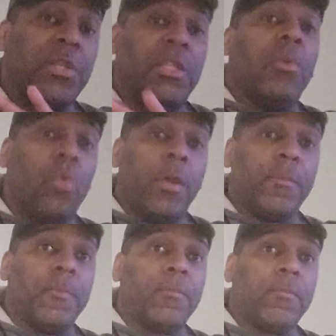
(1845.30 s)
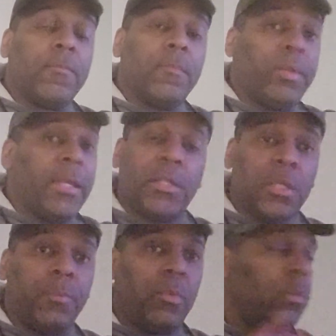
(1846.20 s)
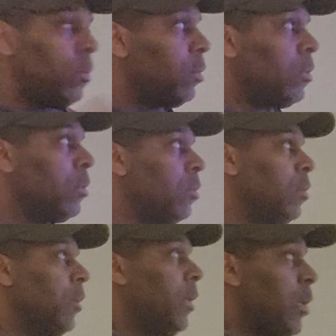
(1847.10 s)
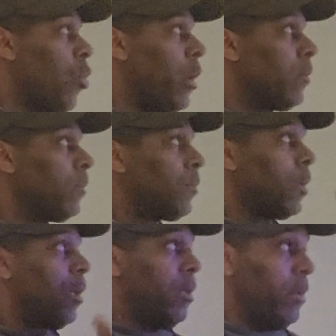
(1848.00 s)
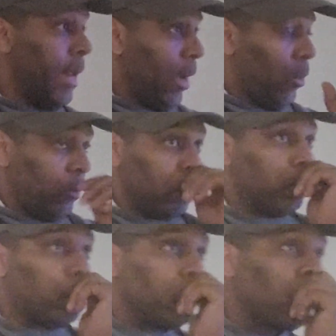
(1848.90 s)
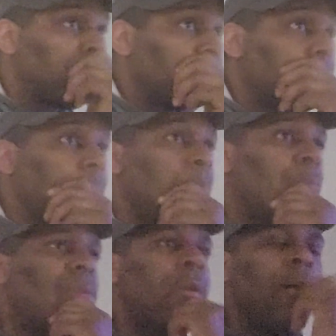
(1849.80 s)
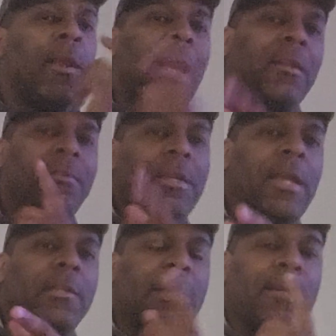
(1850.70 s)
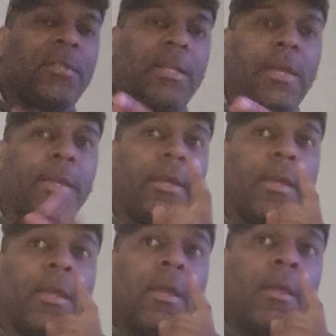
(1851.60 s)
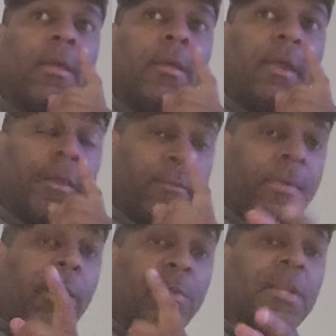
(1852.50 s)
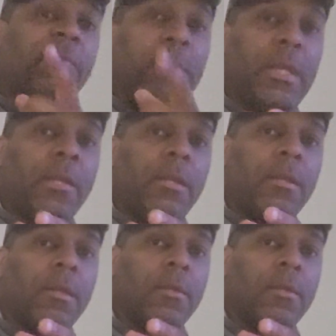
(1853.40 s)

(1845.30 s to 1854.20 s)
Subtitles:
Garcia won. Plain and simple. He won. Now, a lot of things that I've said in the videos I've made,